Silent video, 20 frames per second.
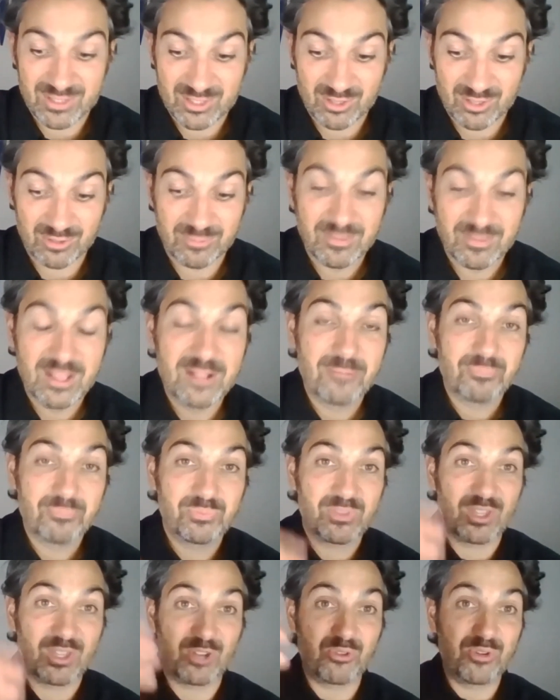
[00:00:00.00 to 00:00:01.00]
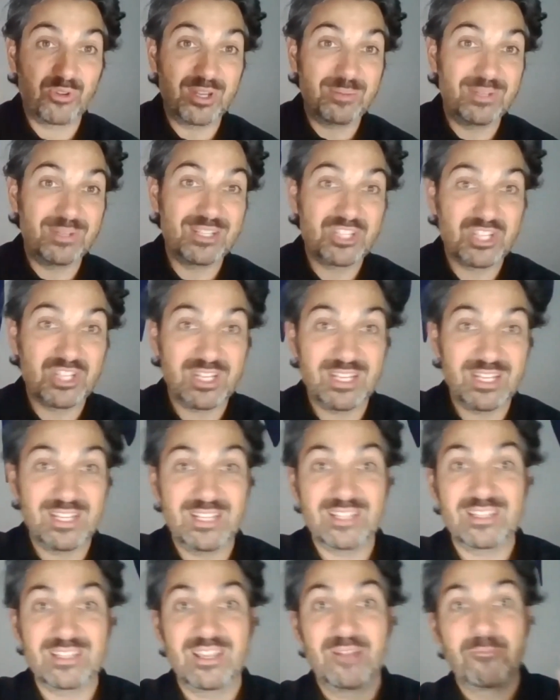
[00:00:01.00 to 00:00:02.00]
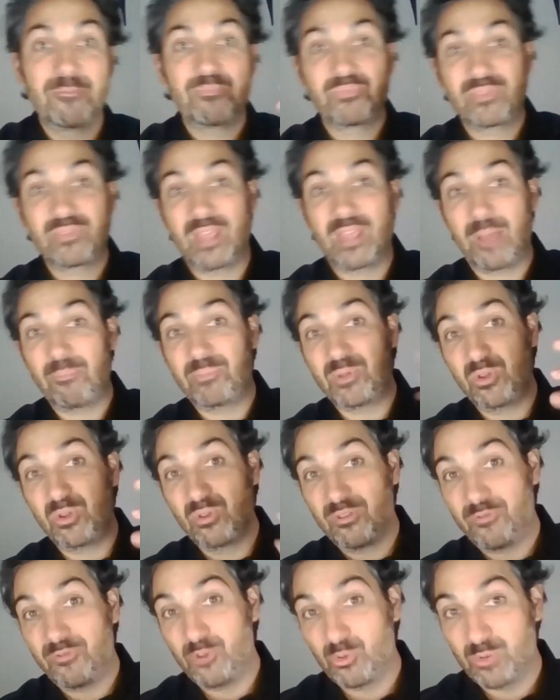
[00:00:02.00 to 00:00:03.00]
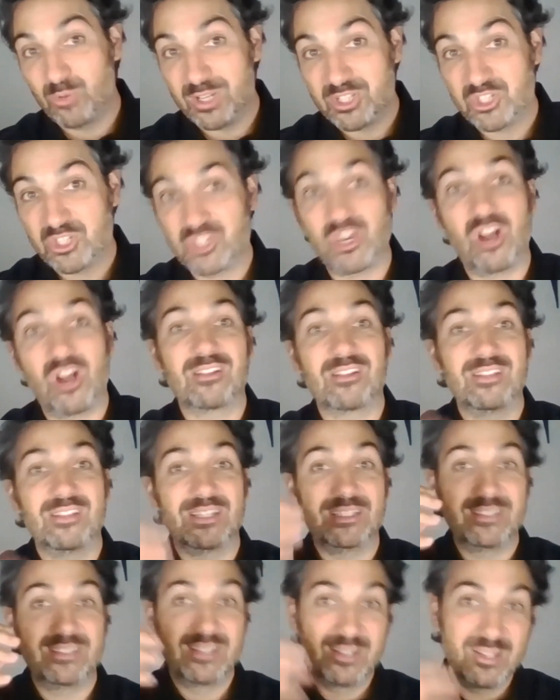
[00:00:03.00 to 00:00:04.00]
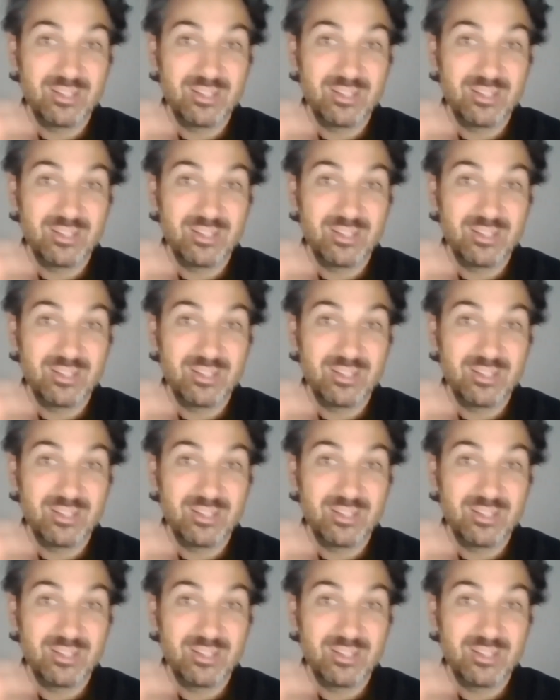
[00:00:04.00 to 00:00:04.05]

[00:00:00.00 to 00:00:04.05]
So the creamy cheese, that beautiful rich chocolate.